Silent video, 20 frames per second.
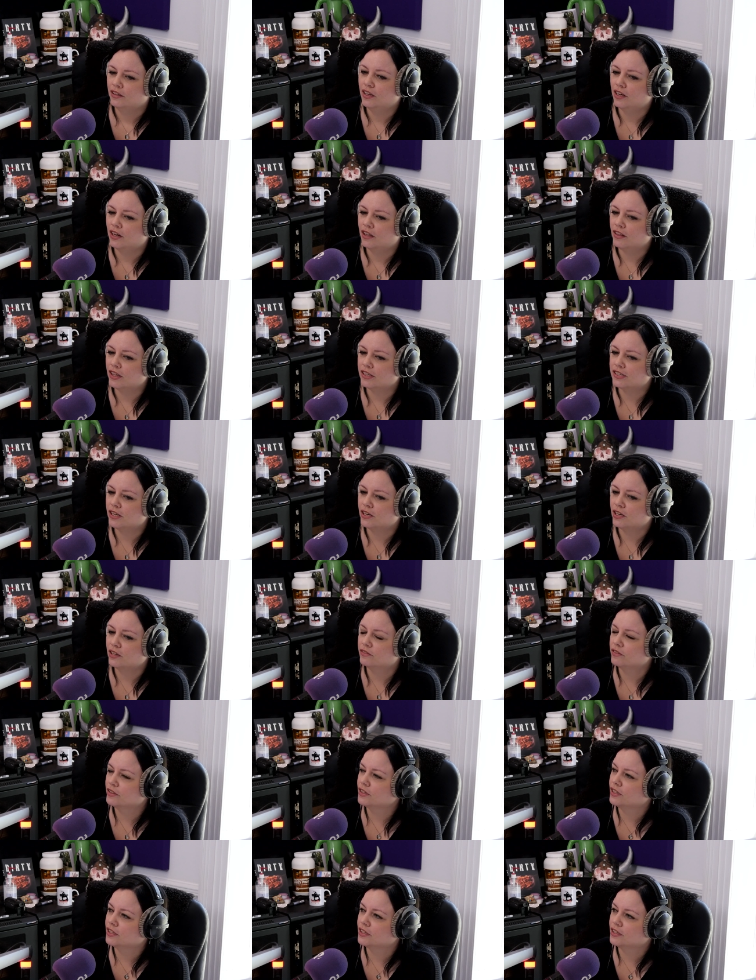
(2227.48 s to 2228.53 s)
know, that's only
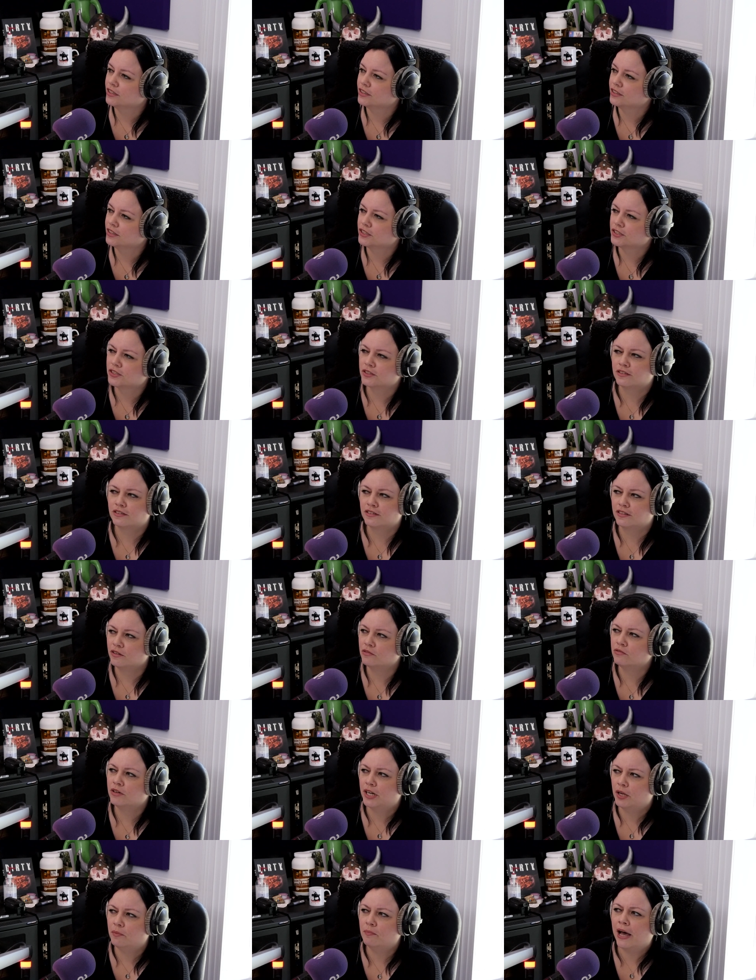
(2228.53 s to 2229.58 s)
for the
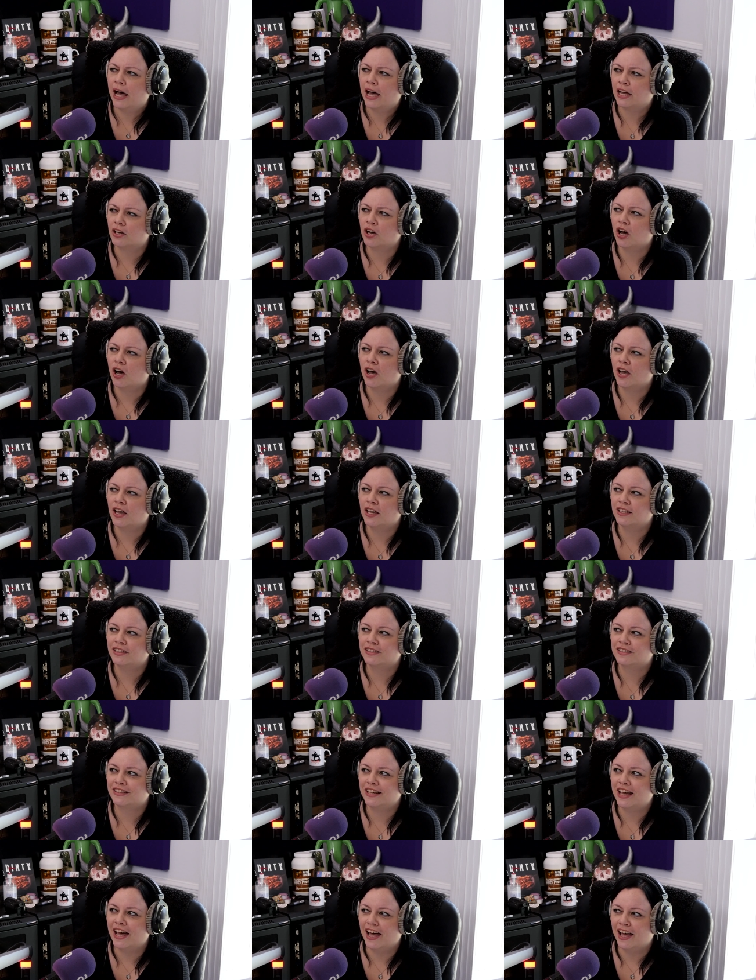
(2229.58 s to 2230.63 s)
really bad
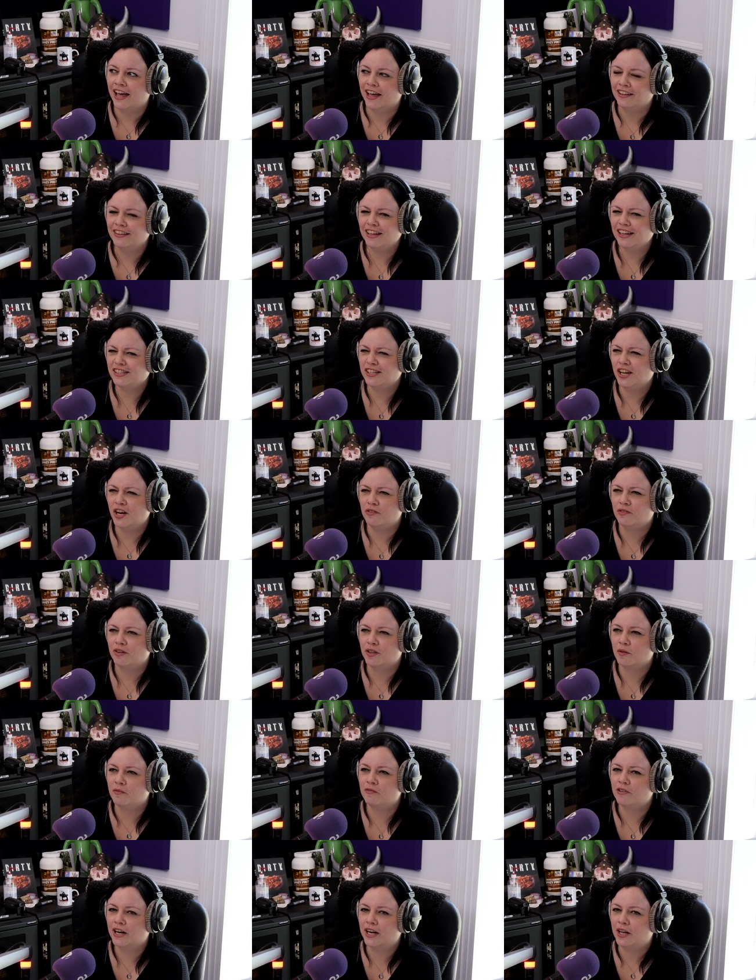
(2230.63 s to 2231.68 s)
guys. That's only for
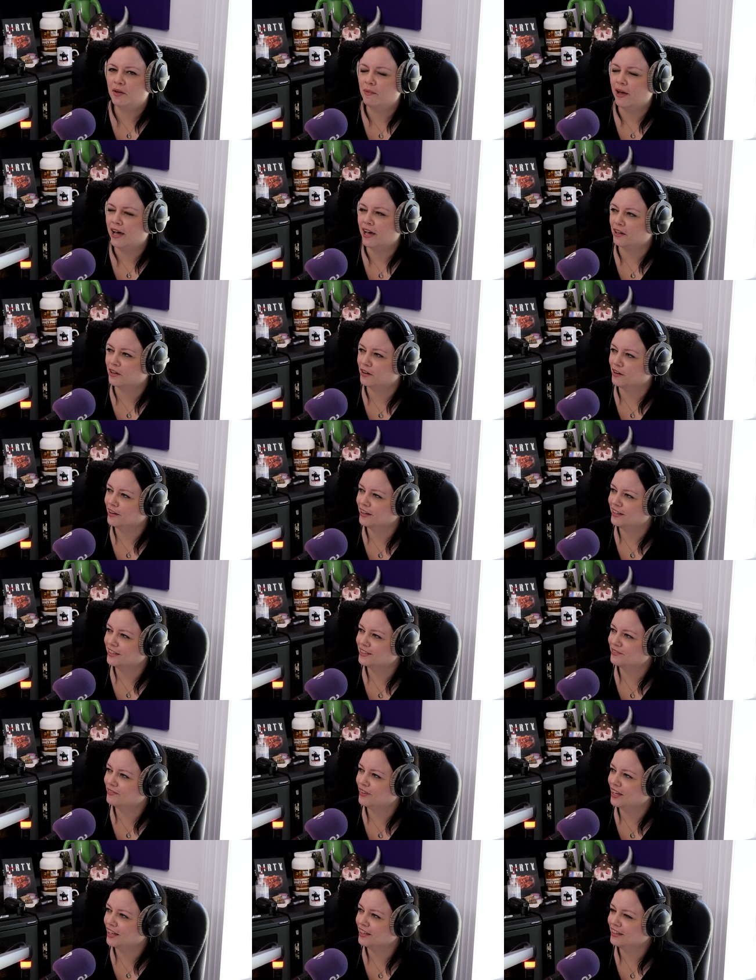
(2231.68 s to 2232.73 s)
the really bad
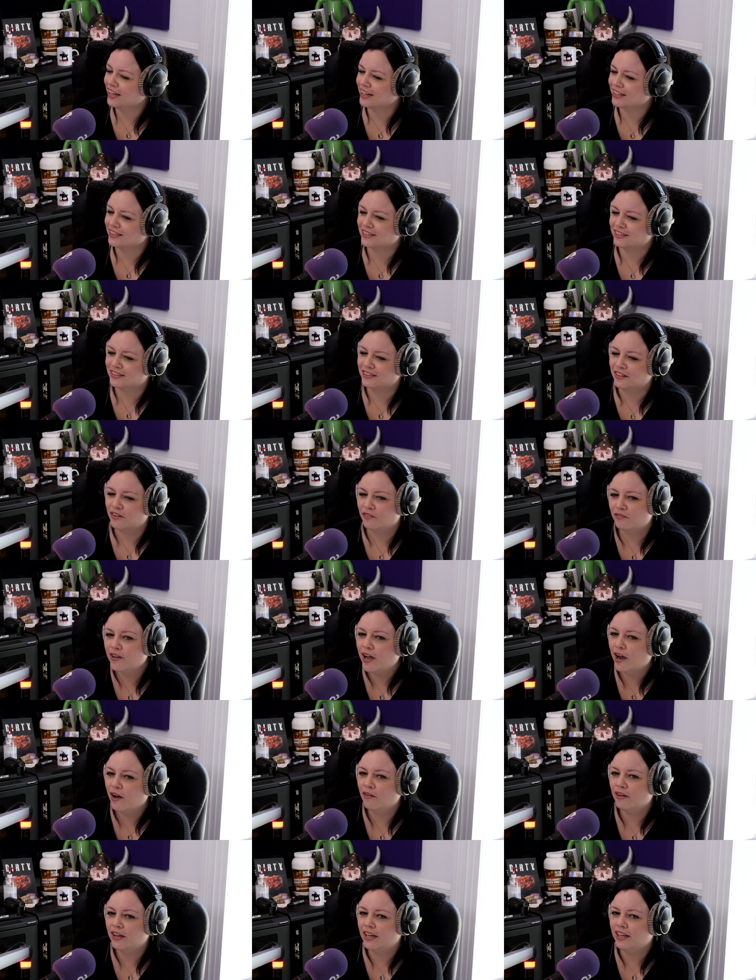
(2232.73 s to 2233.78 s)
guys. But that's
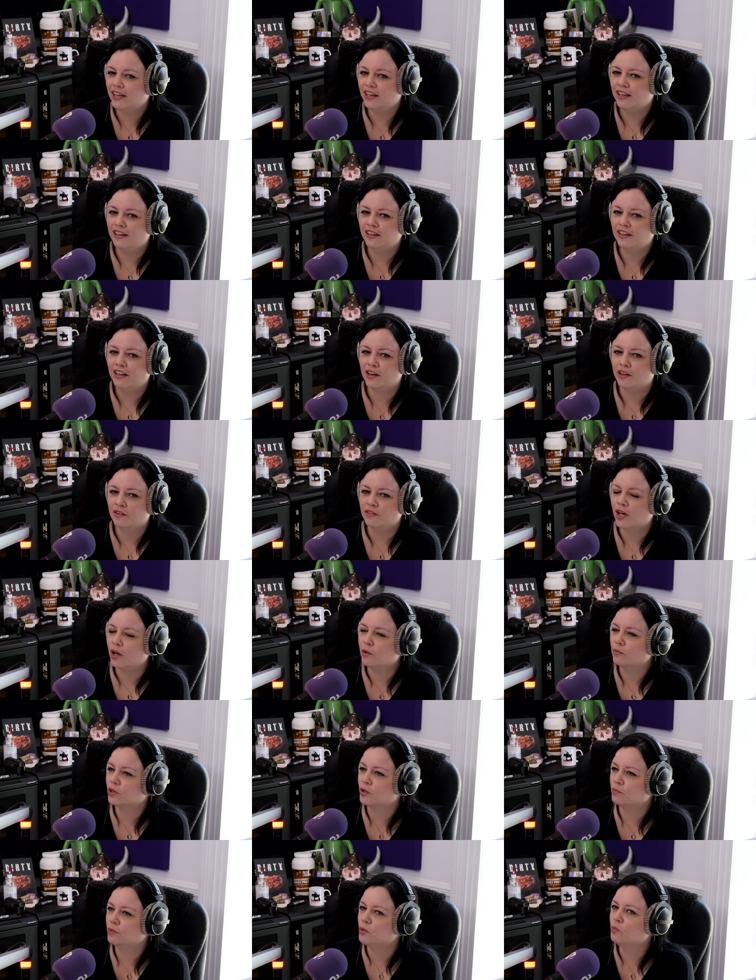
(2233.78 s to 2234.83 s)
very, you know,
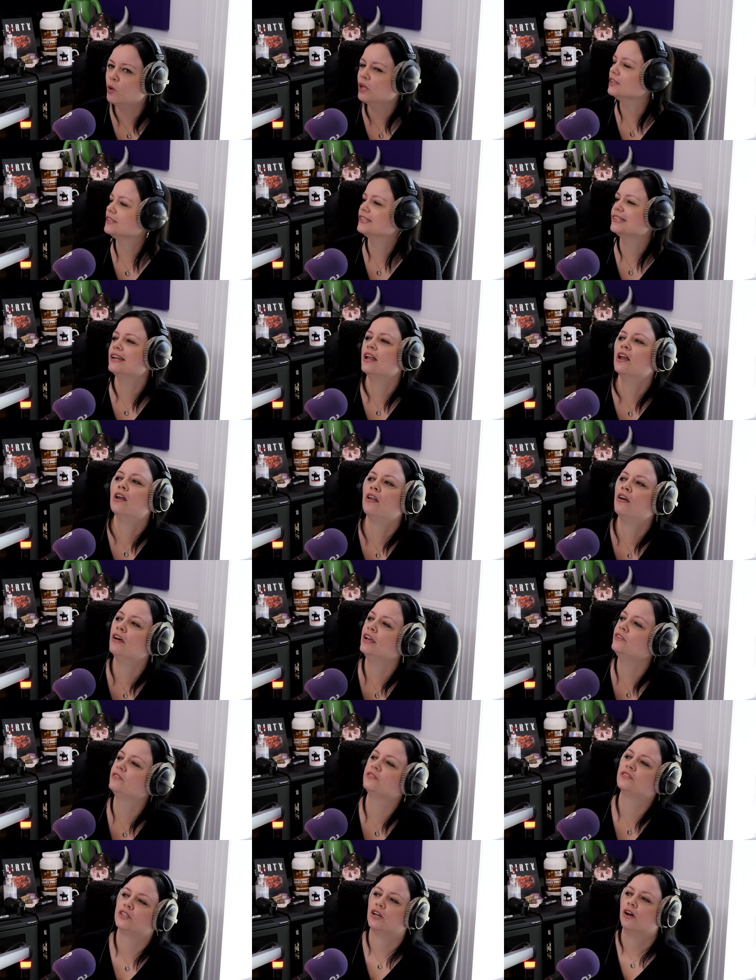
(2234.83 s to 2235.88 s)
that could be once in a
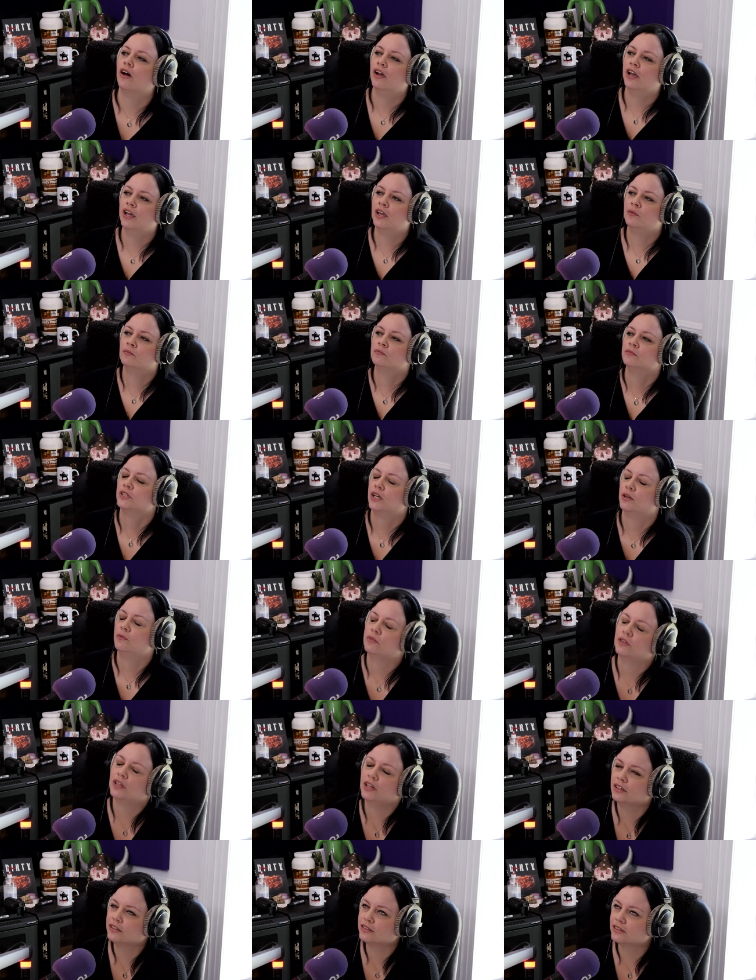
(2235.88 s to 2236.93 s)
lifetime type
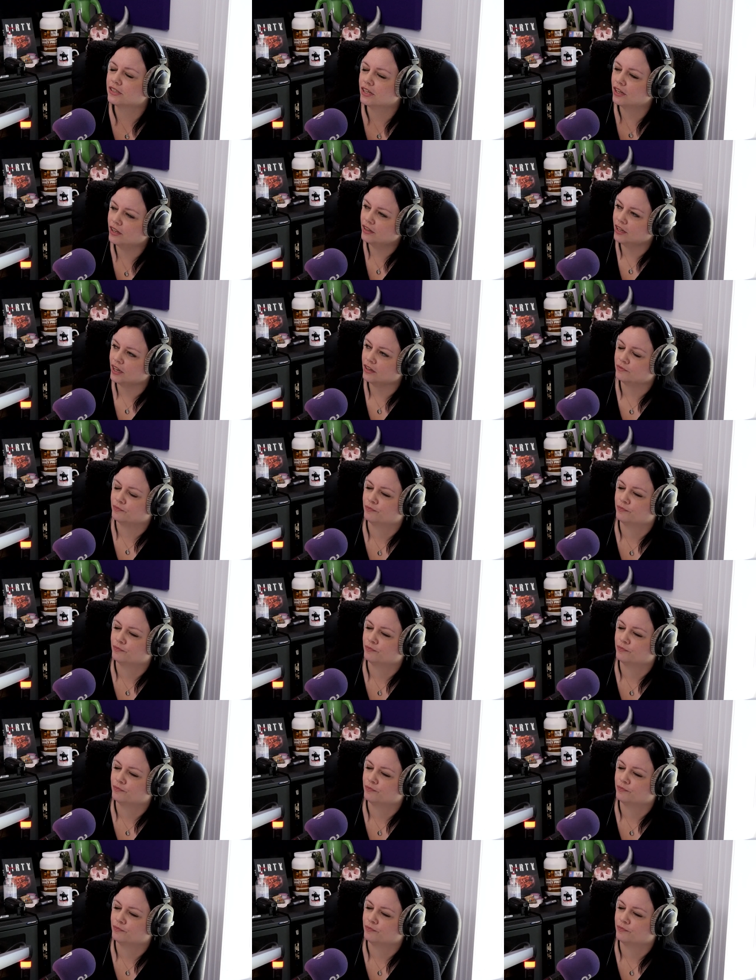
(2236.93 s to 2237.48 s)
thing. So, yeah.